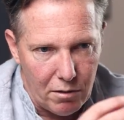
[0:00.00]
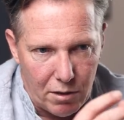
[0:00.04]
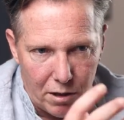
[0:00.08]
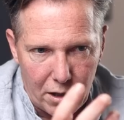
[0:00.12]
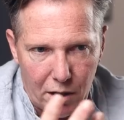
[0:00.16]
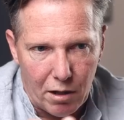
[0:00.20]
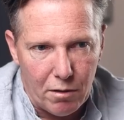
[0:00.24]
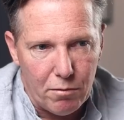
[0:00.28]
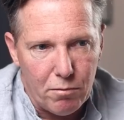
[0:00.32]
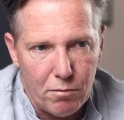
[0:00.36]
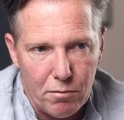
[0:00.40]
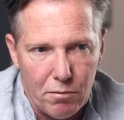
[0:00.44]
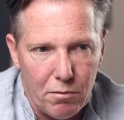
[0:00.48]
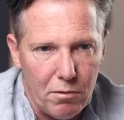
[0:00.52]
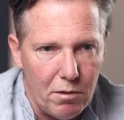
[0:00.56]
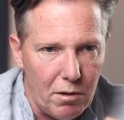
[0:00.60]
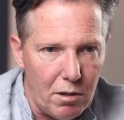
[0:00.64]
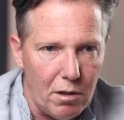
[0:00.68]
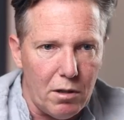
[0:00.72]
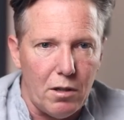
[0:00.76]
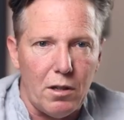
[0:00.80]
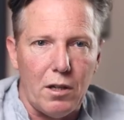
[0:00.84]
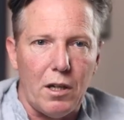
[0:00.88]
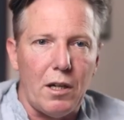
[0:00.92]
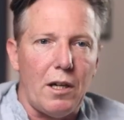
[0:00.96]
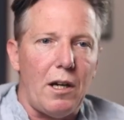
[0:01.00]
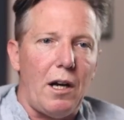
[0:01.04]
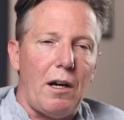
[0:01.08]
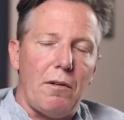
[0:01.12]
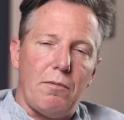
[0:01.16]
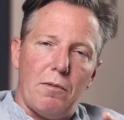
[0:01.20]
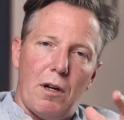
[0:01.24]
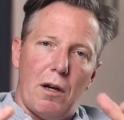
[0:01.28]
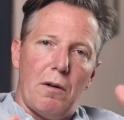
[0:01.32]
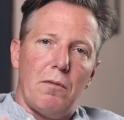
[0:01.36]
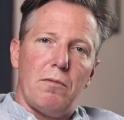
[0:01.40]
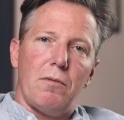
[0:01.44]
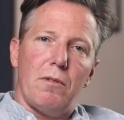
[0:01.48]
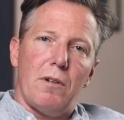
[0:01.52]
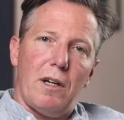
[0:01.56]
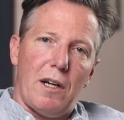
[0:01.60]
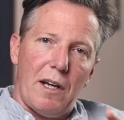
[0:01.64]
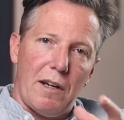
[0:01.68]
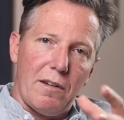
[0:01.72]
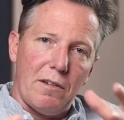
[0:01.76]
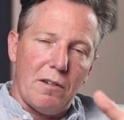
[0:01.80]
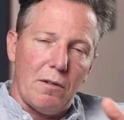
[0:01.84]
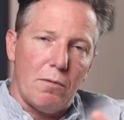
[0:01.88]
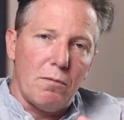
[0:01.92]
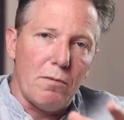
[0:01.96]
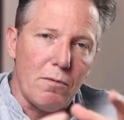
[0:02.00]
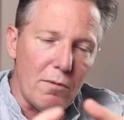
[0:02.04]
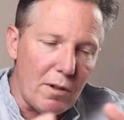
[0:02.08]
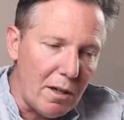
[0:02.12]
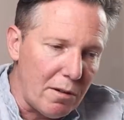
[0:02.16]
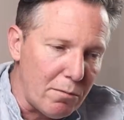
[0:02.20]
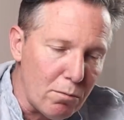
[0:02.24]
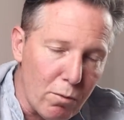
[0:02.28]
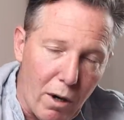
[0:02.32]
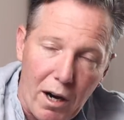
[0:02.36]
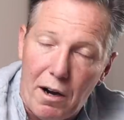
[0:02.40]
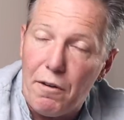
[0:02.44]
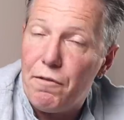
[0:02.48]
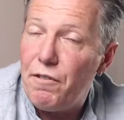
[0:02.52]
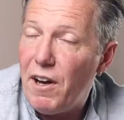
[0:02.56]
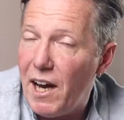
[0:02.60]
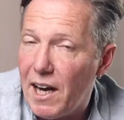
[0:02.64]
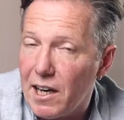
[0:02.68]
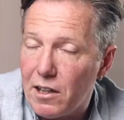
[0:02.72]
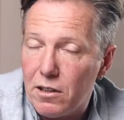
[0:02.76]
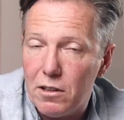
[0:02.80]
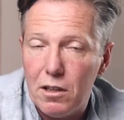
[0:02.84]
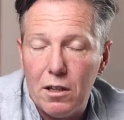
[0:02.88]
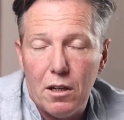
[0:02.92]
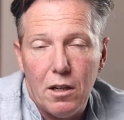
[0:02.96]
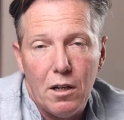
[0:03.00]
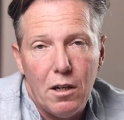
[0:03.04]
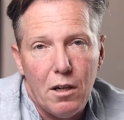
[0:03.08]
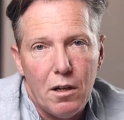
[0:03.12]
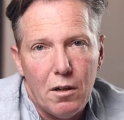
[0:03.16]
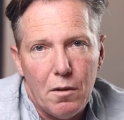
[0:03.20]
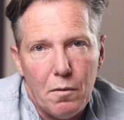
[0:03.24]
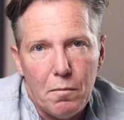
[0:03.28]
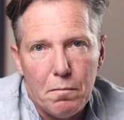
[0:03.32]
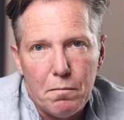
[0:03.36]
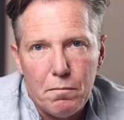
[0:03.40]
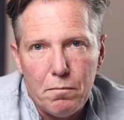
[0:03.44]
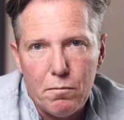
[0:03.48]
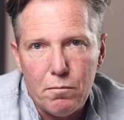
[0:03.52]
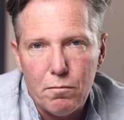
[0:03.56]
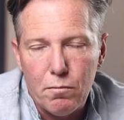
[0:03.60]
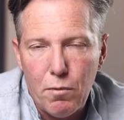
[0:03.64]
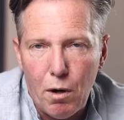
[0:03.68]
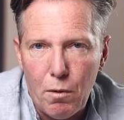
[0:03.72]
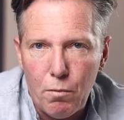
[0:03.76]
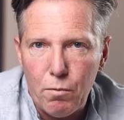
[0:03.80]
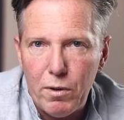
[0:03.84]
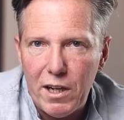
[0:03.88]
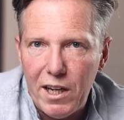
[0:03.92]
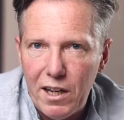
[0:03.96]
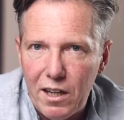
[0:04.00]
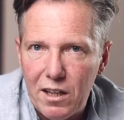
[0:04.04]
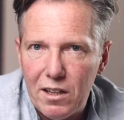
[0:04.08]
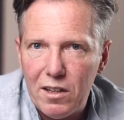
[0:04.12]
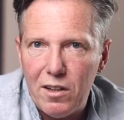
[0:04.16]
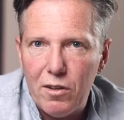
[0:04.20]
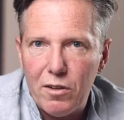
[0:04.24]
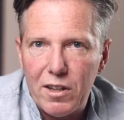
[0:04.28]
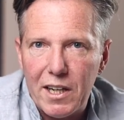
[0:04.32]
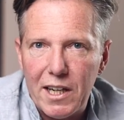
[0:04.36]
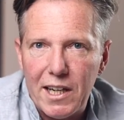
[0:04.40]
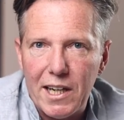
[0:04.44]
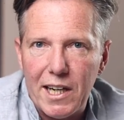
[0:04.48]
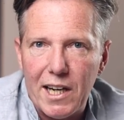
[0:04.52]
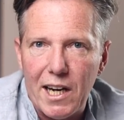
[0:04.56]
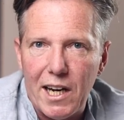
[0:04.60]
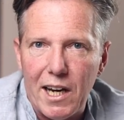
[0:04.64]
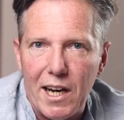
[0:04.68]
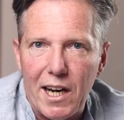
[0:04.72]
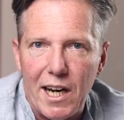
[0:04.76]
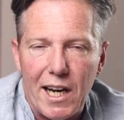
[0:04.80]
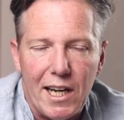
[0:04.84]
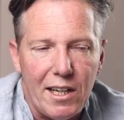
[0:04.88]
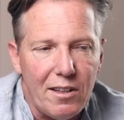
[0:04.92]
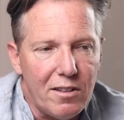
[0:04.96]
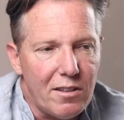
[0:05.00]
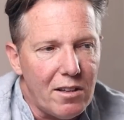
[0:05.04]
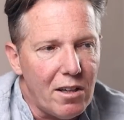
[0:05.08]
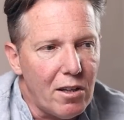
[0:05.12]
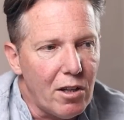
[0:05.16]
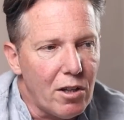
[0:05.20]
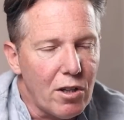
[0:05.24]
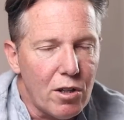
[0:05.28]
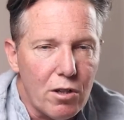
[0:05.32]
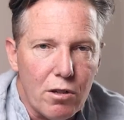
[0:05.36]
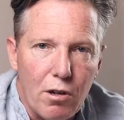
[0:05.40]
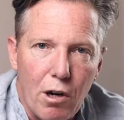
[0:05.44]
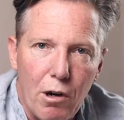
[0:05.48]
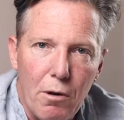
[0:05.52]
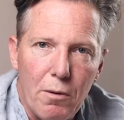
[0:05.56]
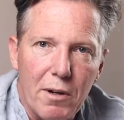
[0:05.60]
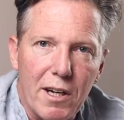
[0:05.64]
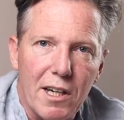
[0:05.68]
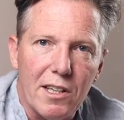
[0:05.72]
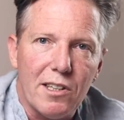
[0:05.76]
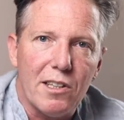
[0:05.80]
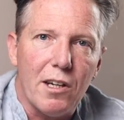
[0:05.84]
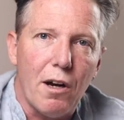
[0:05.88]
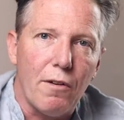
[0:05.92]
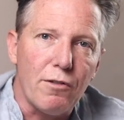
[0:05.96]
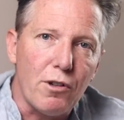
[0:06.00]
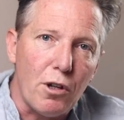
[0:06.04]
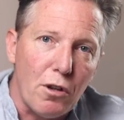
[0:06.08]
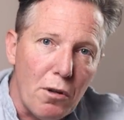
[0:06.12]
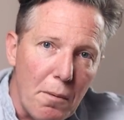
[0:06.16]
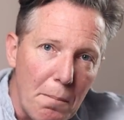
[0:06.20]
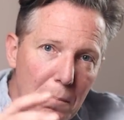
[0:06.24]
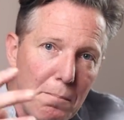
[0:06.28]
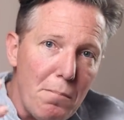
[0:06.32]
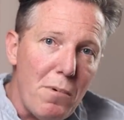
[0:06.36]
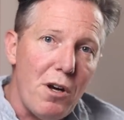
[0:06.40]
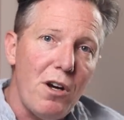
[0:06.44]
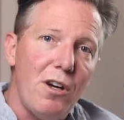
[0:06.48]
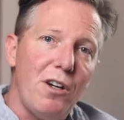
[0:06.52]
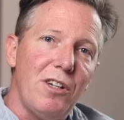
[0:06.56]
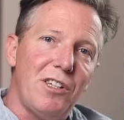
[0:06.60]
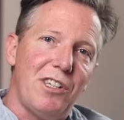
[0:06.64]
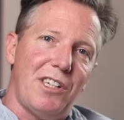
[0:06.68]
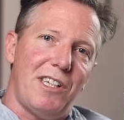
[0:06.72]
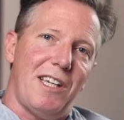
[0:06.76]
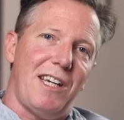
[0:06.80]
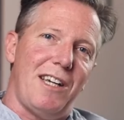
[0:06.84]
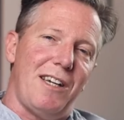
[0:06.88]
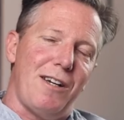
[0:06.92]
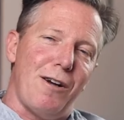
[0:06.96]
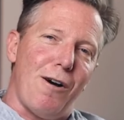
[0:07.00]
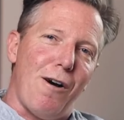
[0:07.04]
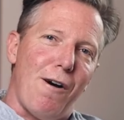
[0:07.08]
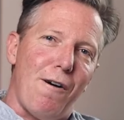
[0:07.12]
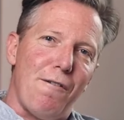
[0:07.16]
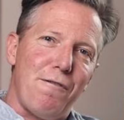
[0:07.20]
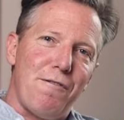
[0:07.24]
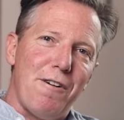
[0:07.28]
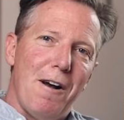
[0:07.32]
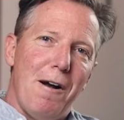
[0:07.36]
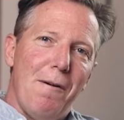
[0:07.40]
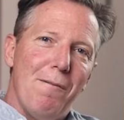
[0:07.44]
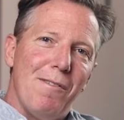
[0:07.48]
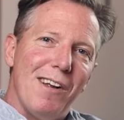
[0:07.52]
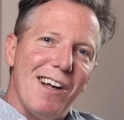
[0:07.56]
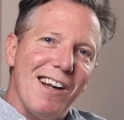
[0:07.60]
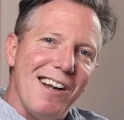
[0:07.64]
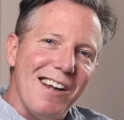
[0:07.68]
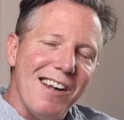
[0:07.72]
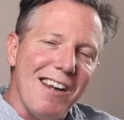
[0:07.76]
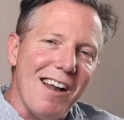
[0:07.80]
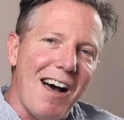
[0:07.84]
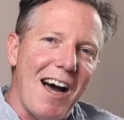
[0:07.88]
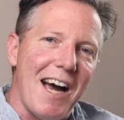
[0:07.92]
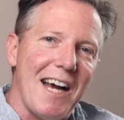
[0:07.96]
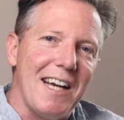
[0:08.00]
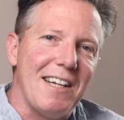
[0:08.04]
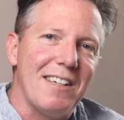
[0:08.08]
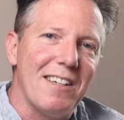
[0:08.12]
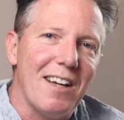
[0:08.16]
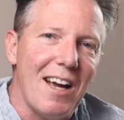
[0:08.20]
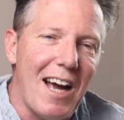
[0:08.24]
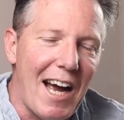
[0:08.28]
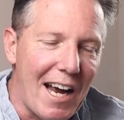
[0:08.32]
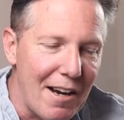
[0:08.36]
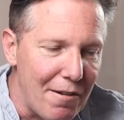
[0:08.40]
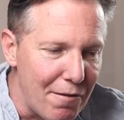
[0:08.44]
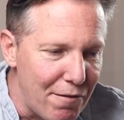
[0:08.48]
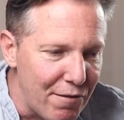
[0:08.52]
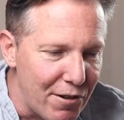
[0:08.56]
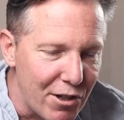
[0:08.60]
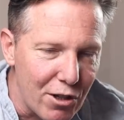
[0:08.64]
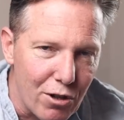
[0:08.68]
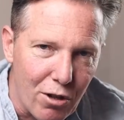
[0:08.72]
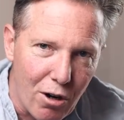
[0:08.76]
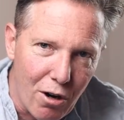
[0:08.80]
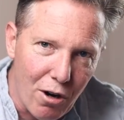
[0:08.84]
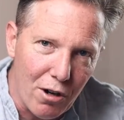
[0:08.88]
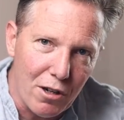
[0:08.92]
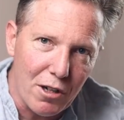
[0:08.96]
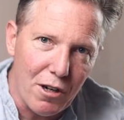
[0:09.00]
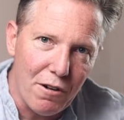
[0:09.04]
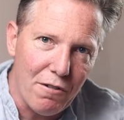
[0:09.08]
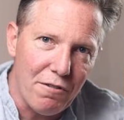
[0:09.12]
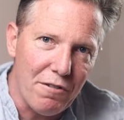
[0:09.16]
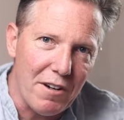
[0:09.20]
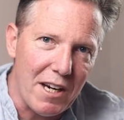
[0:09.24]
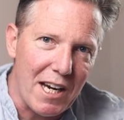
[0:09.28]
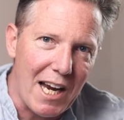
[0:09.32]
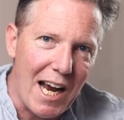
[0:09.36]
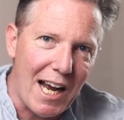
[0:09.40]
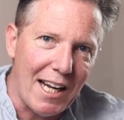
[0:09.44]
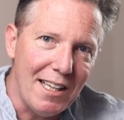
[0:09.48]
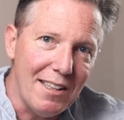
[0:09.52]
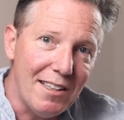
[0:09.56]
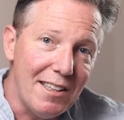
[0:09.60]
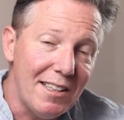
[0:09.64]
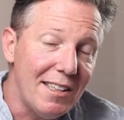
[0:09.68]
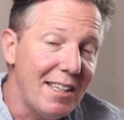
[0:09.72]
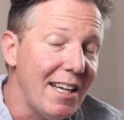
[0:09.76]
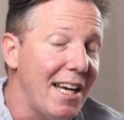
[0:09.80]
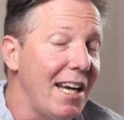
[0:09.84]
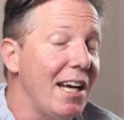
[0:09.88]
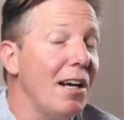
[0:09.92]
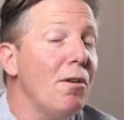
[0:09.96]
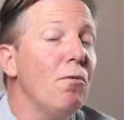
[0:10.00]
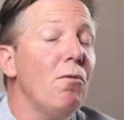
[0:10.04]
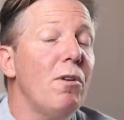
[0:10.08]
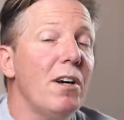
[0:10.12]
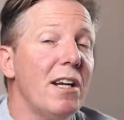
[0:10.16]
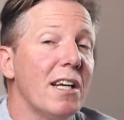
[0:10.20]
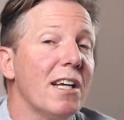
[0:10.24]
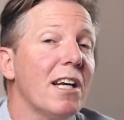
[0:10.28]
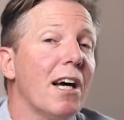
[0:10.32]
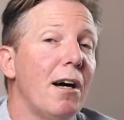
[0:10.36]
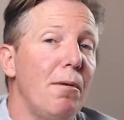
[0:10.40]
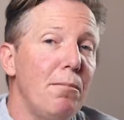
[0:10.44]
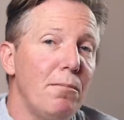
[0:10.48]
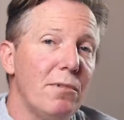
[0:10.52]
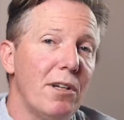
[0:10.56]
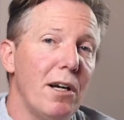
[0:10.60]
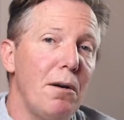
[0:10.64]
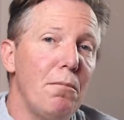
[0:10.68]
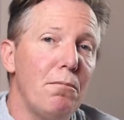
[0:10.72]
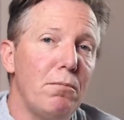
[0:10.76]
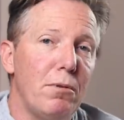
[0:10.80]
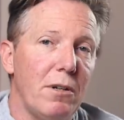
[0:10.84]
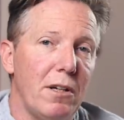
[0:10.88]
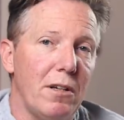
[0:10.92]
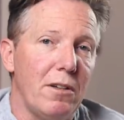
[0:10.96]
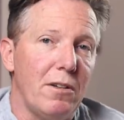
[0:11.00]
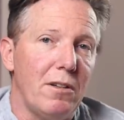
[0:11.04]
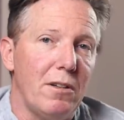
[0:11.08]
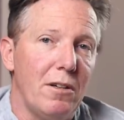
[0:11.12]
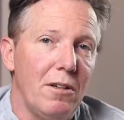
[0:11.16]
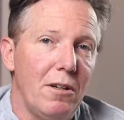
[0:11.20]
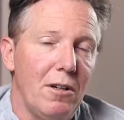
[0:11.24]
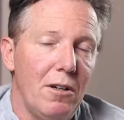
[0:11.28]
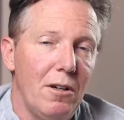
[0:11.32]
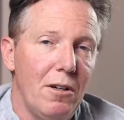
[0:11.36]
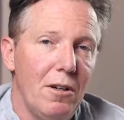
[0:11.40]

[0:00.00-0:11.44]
you know, uh, uh, uh, uh, uh, what effect. What we are looking here is throwing ourselves on the mercy of light and photography and seeing what it comes up with.